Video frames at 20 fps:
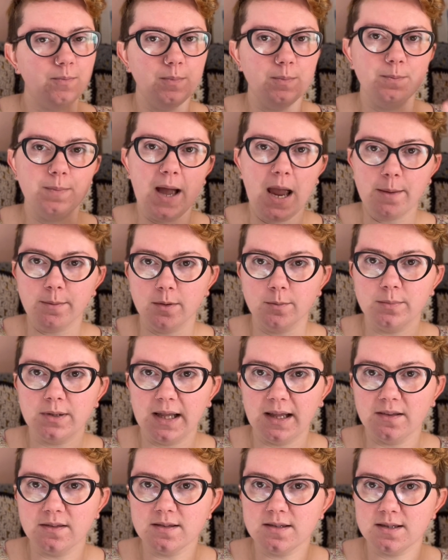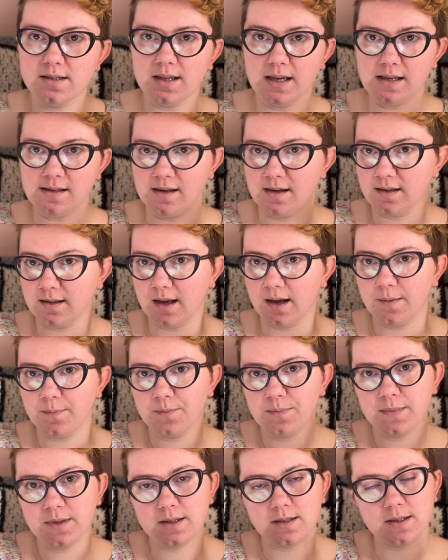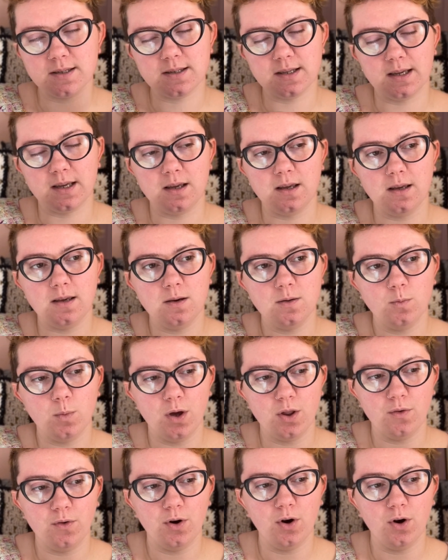payment plans, things like that, to see whether or